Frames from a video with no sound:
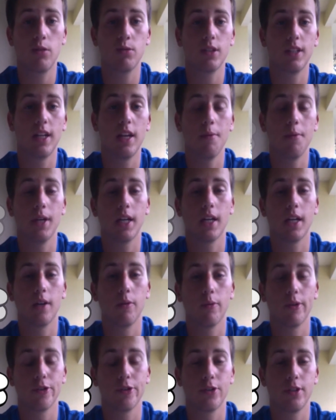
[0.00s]
Today we got a
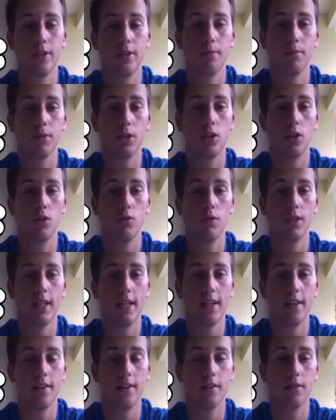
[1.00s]
Rush Team
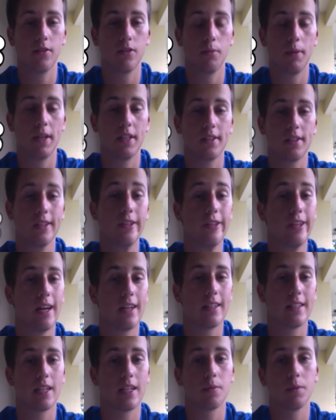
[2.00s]
Q&A, so basically you
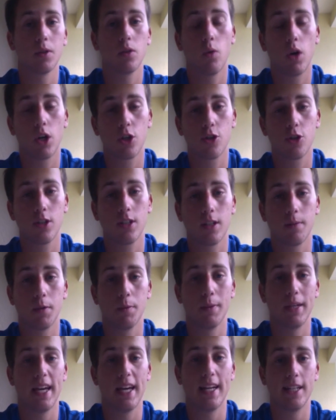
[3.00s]
guys ask me questions, I'm going to
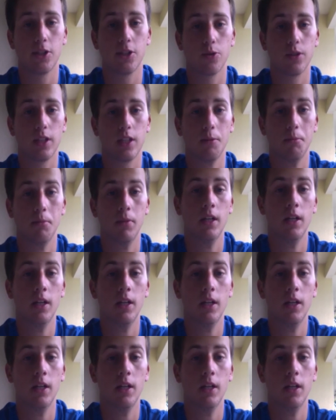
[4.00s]
be answering them.